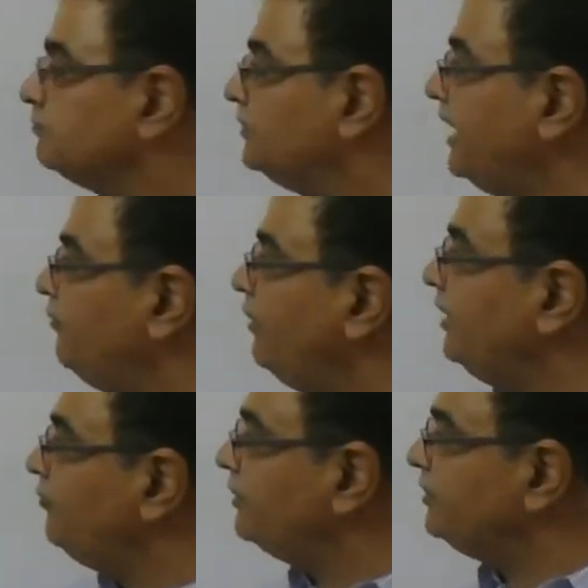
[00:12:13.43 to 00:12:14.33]
Then
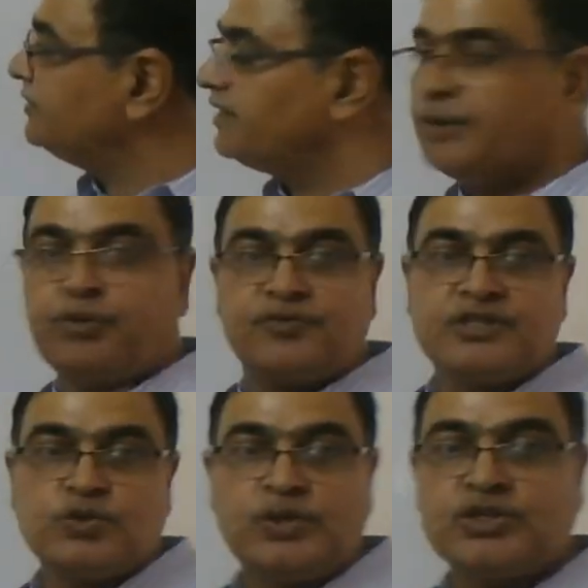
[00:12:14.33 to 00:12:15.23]
whenever this type of
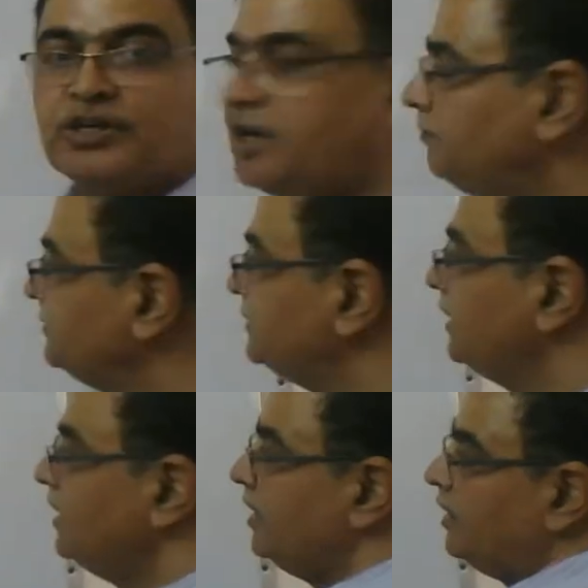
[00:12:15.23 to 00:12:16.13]
situation comes,
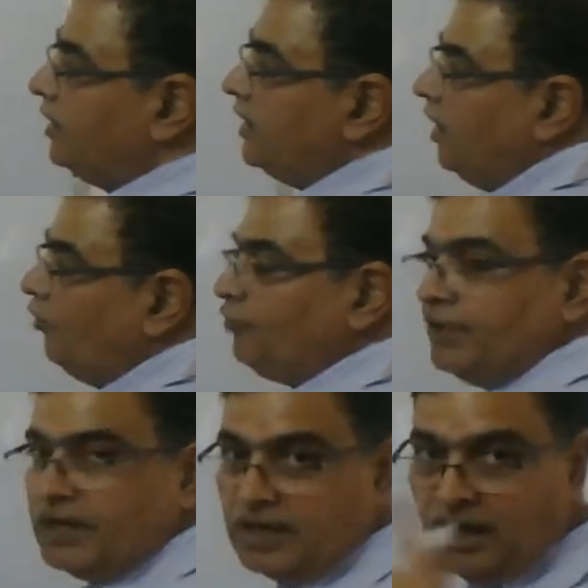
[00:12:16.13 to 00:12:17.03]
now we
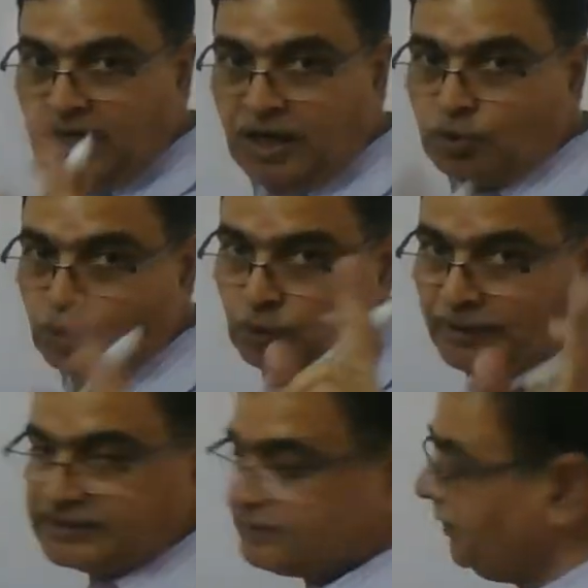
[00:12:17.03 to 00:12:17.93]
are allowed to
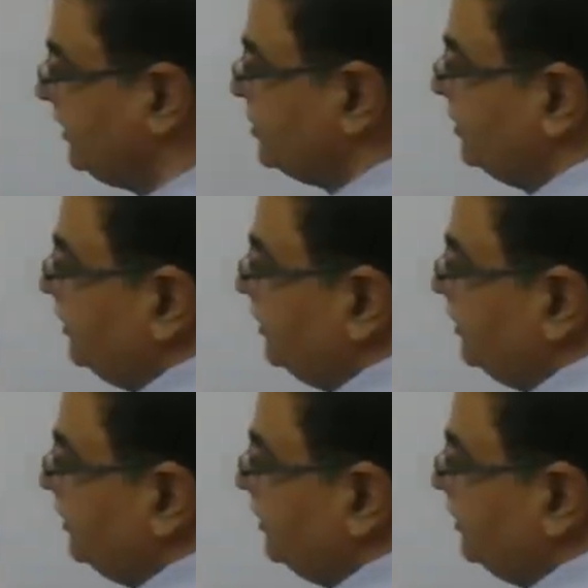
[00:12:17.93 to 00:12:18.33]
expand.